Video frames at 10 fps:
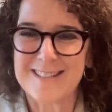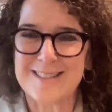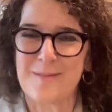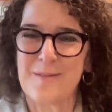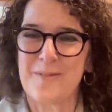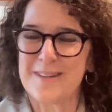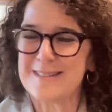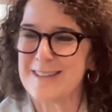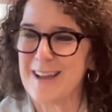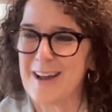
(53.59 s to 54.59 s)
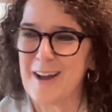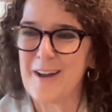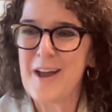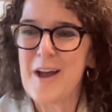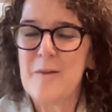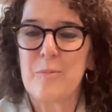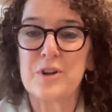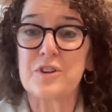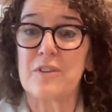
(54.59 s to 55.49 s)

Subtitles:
Some of us push